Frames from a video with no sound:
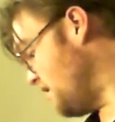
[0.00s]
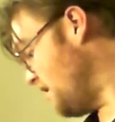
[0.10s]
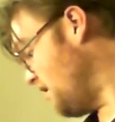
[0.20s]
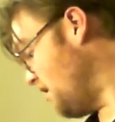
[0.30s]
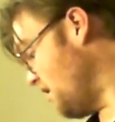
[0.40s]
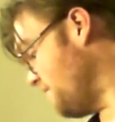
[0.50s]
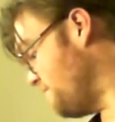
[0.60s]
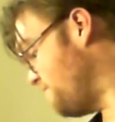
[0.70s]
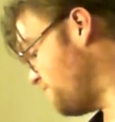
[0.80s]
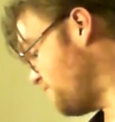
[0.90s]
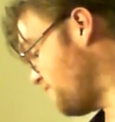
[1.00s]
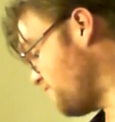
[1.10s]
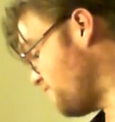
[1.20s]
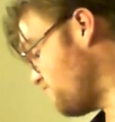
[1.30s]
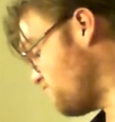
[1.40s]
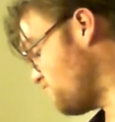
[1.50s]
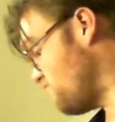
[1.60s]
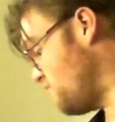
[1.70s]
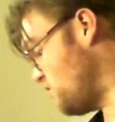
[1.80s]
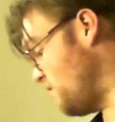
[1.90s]
They are
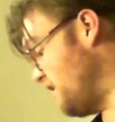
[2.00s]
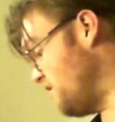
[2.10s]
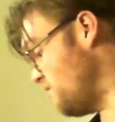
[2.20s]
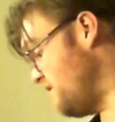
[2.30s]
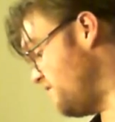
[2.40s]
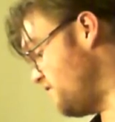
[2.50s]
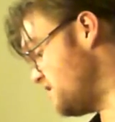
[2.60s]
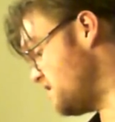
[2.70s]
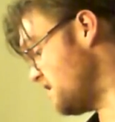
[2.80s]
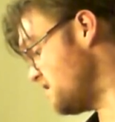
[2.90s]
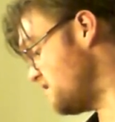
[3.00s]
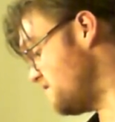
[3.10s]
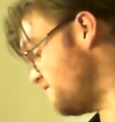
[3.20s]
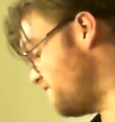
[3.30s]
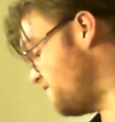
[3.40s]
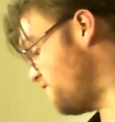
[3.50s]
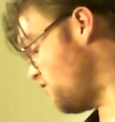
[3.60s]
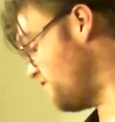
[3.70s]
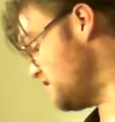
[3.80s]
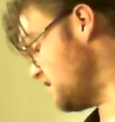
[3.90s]
between 3'6" and
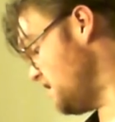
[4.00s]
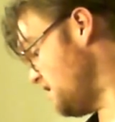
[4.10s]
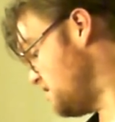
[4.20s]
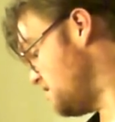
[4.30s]
4'6".